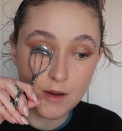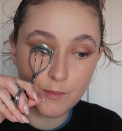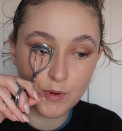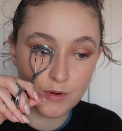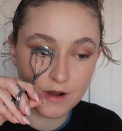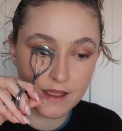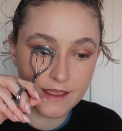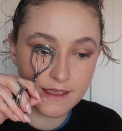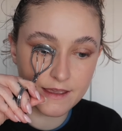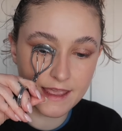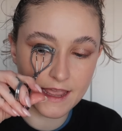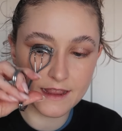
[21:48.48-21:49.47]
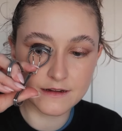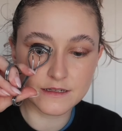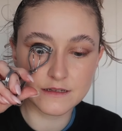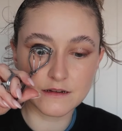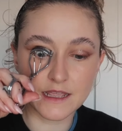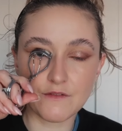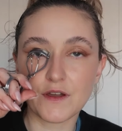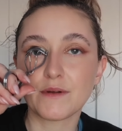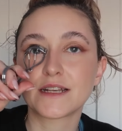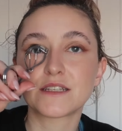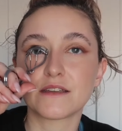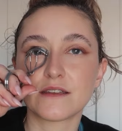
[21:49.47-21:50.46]
But like I can't, like if I
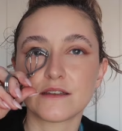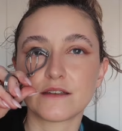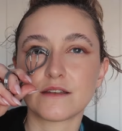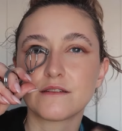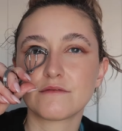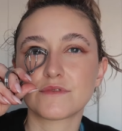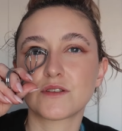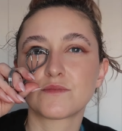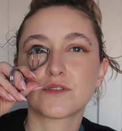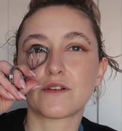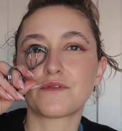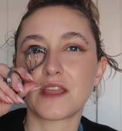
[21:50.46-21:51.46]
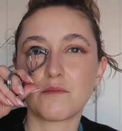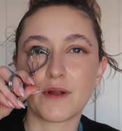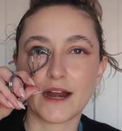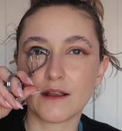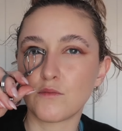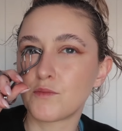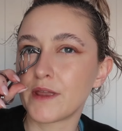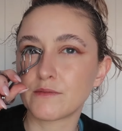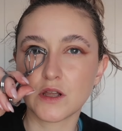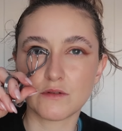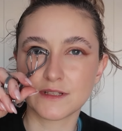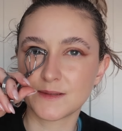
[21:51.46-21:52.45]
went to some sort of theme park, I wouldn't be able
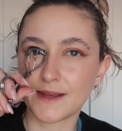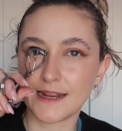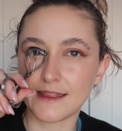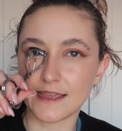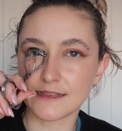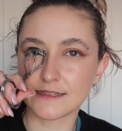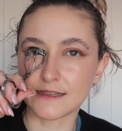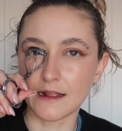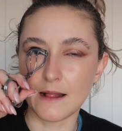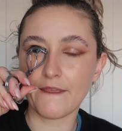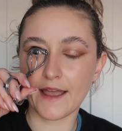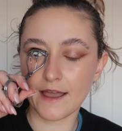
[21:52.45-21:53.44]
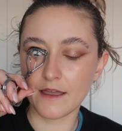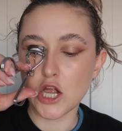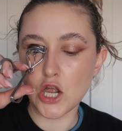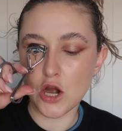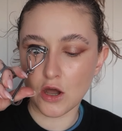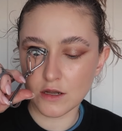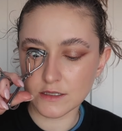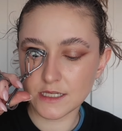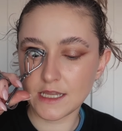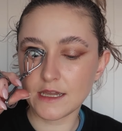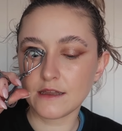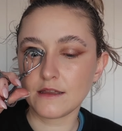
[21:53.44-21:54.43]
to go on spinny things. That
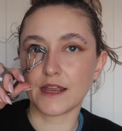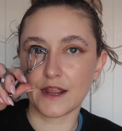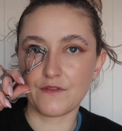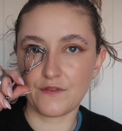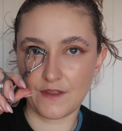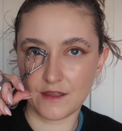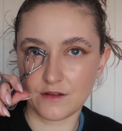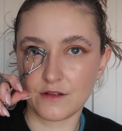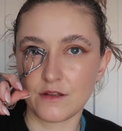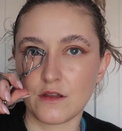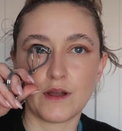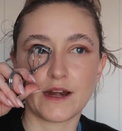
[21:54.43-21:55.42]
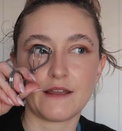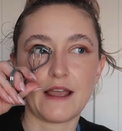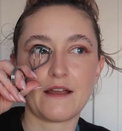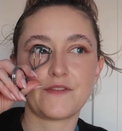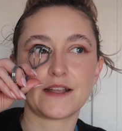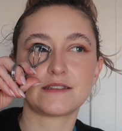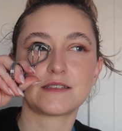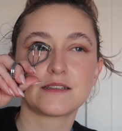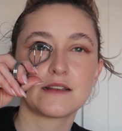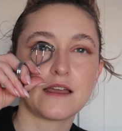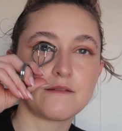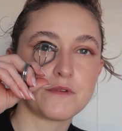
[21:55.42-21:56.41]
nausea that I feel when I have that
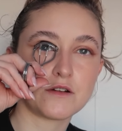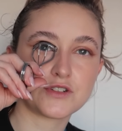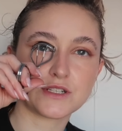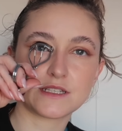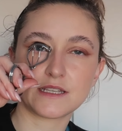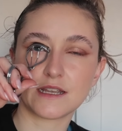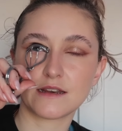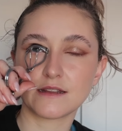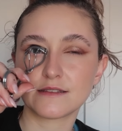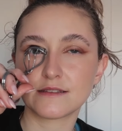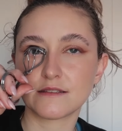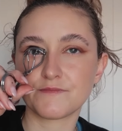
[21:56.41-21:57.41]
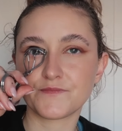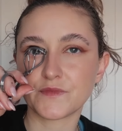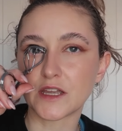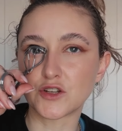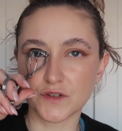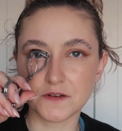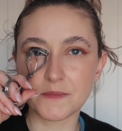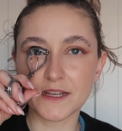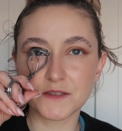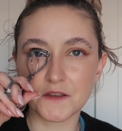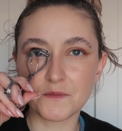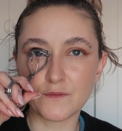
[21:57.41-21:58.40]
slight motion sickness, it just
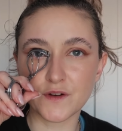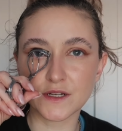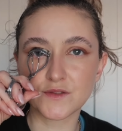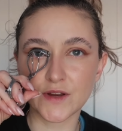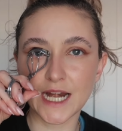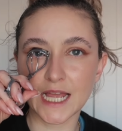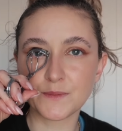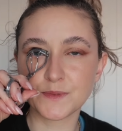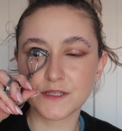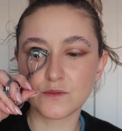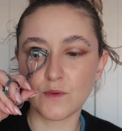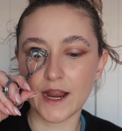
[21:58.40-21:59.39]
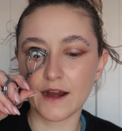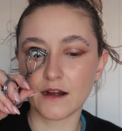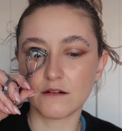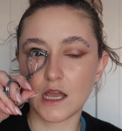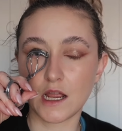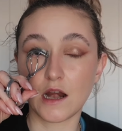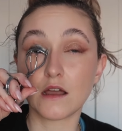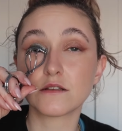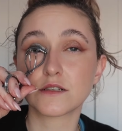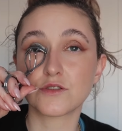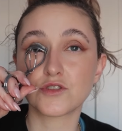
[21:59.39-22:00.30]
reminds me of my first relapse where I lost